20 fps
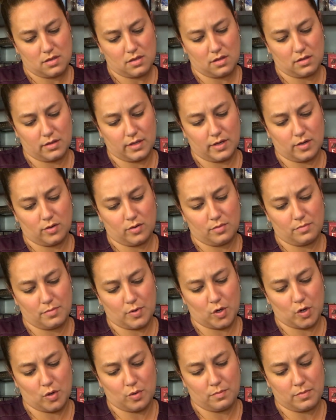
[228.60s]
The Little
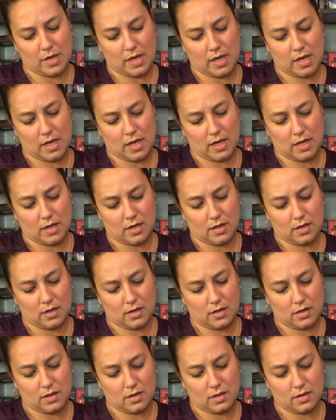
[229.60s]
Mermaid,
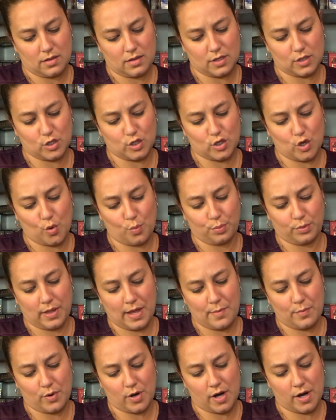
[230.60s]
the Soap
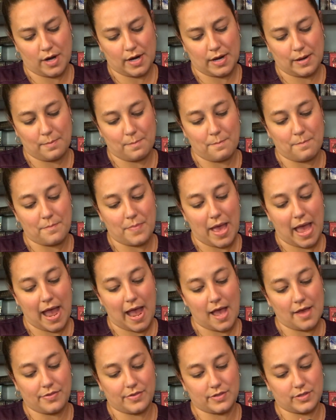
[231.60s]
Librarian
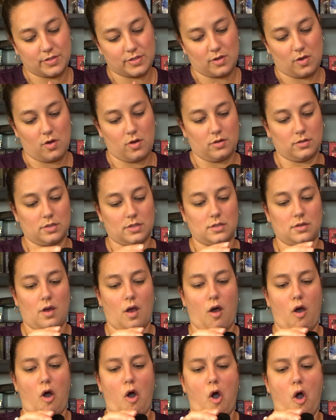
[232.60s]
Bath Salt.
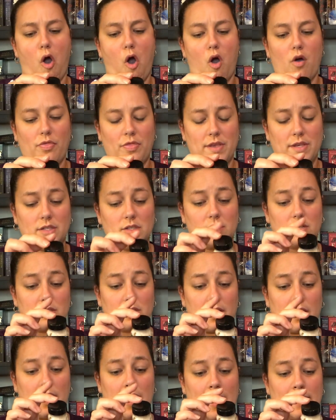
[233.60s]
This looks
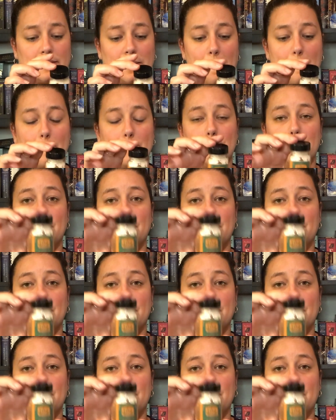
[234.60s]
like it has a